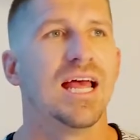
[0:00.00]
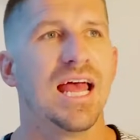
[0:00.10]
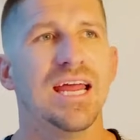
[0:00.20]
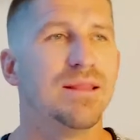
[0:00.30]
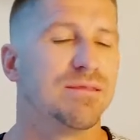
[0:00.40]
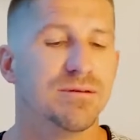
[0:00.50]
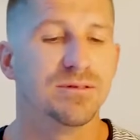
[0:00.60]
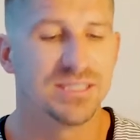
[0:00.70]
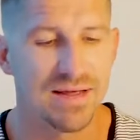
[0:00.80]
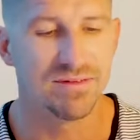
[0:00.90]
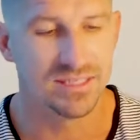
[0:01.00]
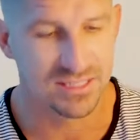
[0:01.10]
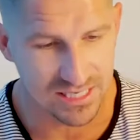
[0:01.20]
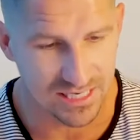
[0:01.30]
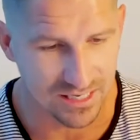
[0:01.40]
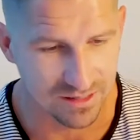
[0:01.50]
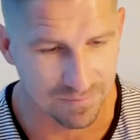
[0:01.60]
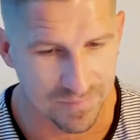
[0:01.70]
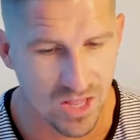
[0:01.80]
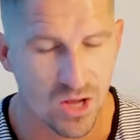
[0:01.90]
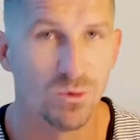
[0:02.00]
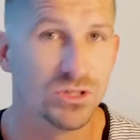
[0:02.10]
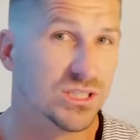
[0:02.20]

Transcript: 8 through 17, which